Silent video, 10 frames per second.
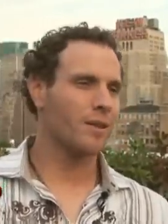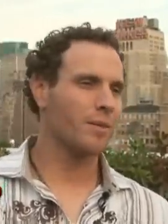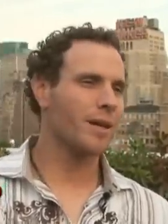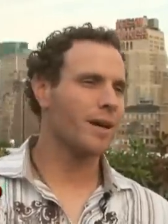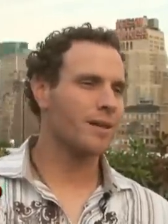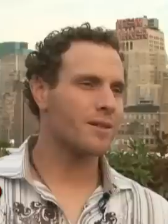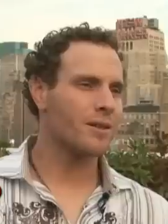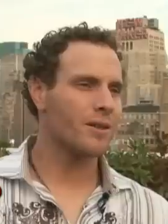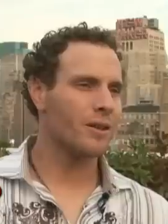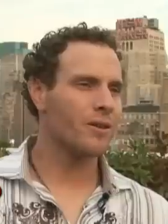be
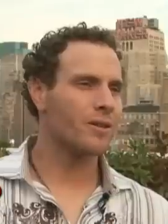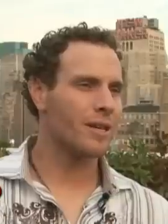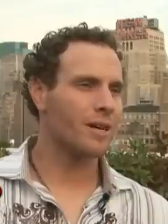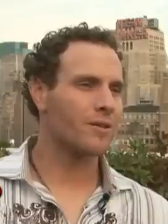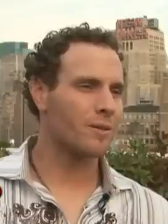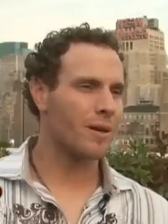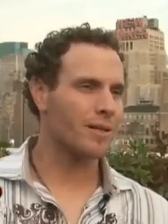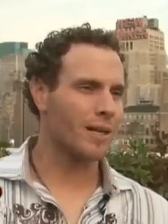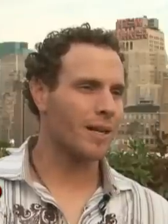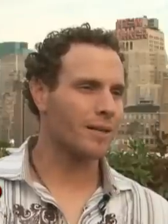honest, you can tell if
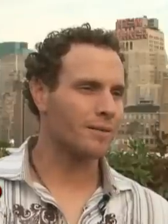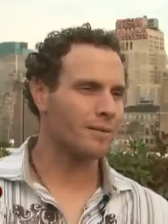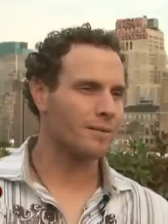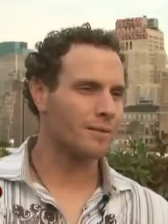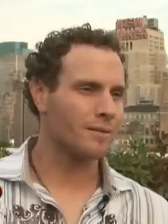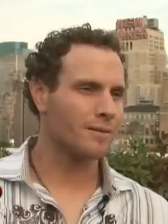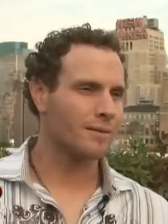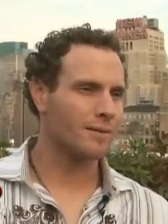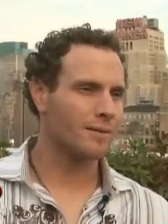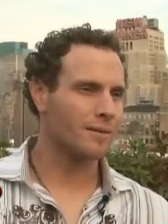somebody's lying.
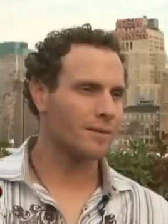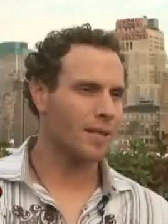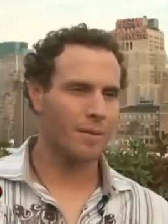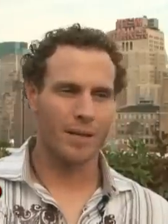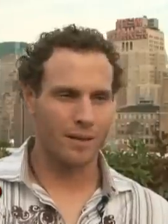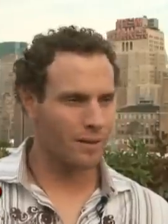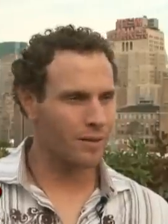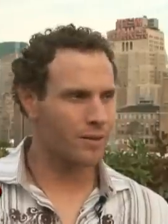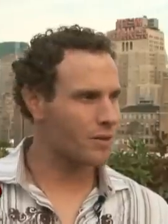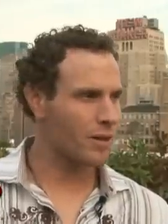I mean,
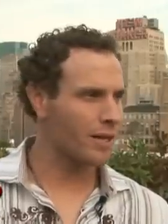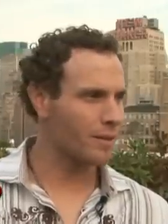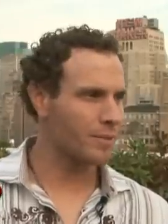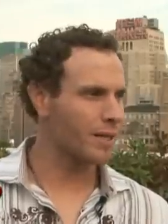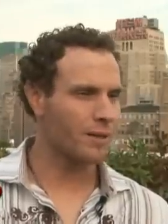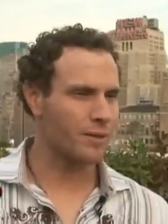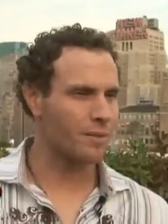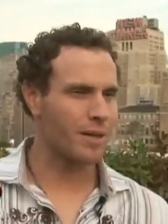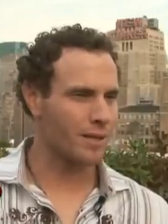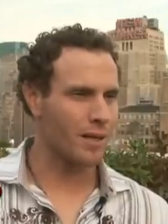you can straight up tell if
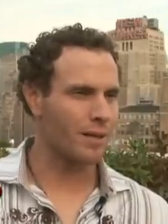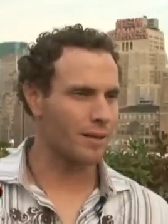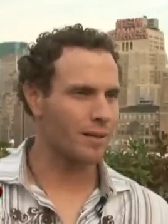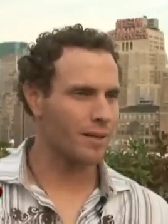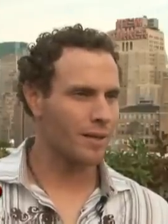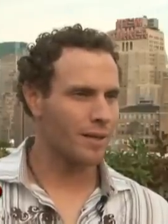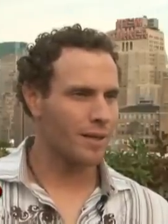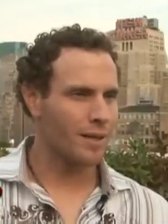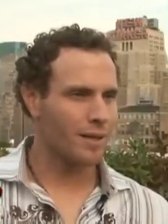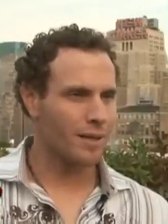somebody's lying.
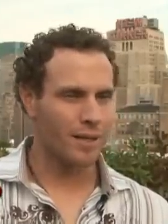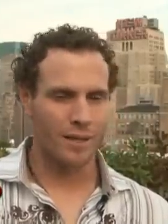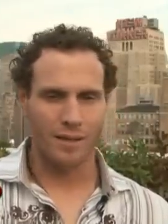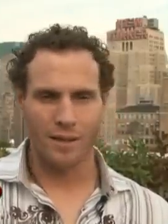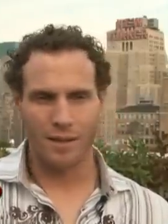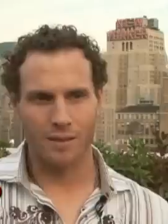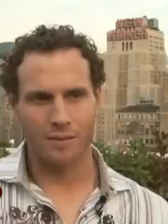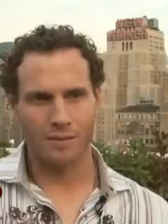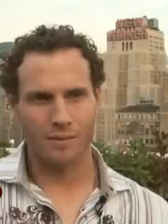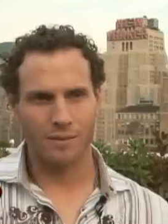Right. And
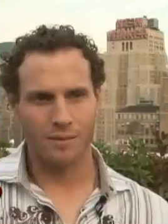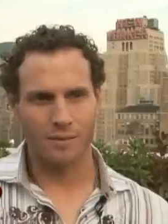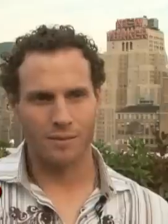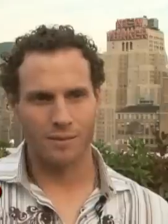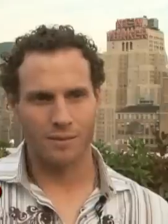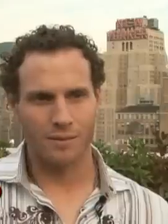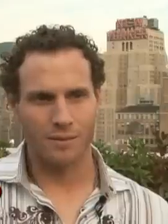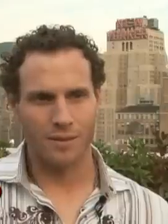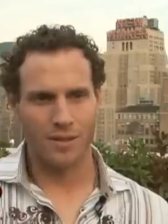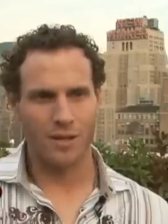
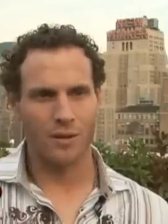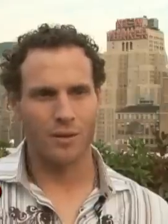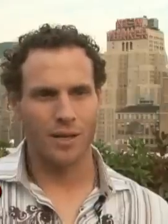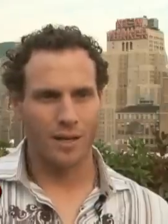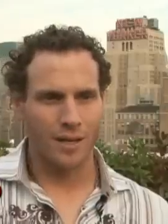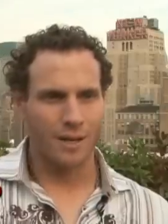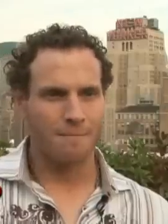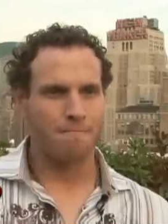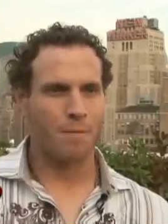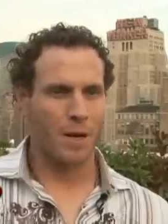so,
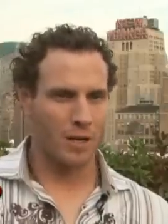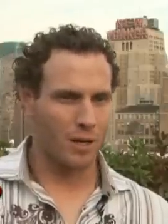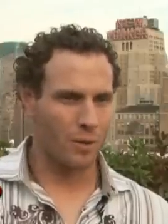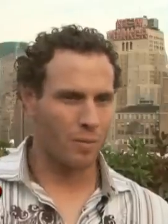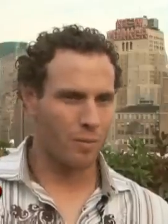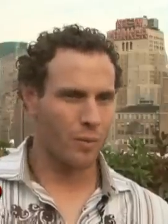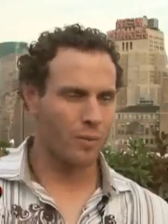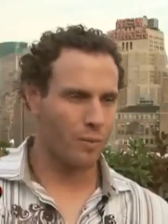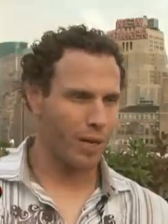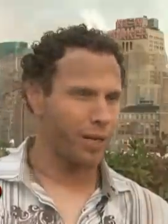
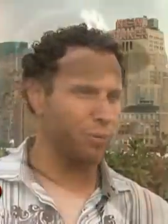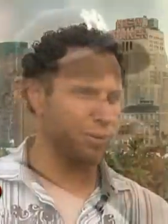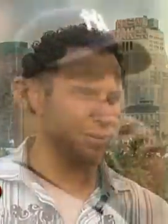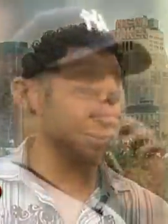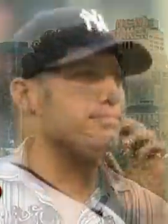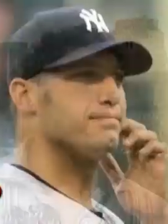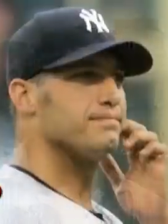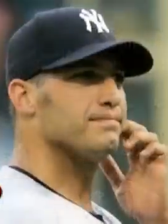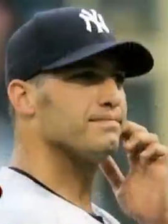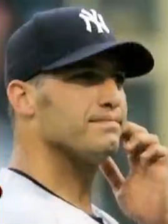when Pettit went through his
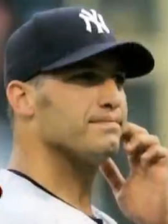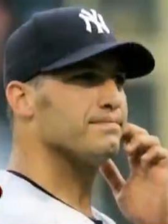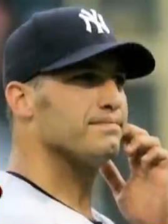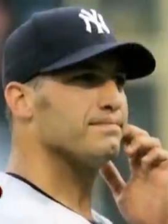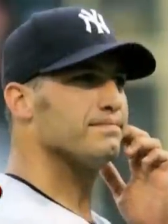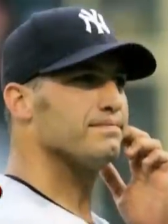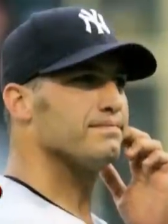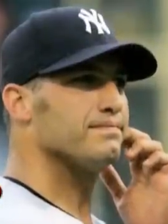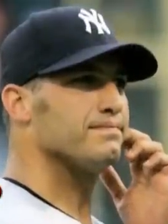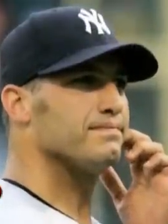thing,
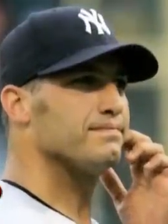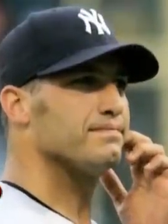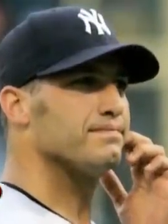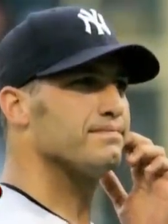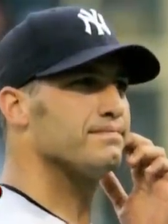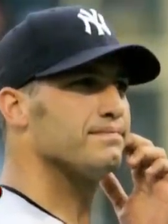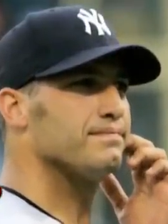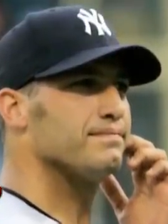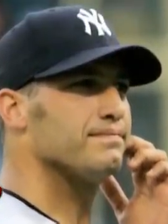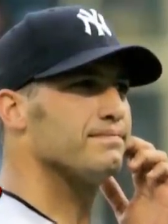thought he handled
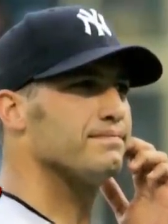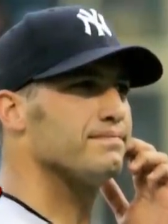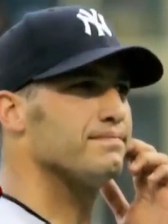it perfectly.